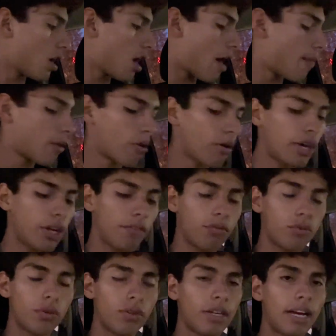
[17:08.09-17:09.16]
I'm already
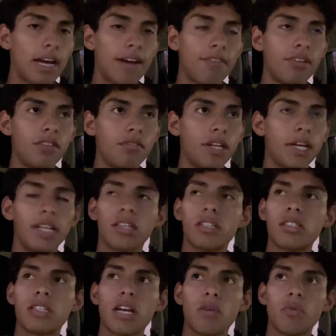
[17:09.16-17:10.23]
full and I haven't even ate the
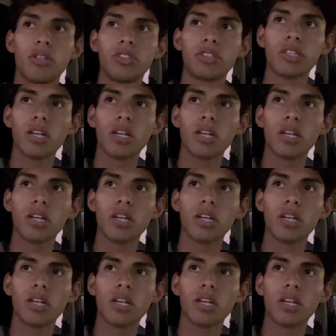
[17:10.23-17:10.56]
sandwich.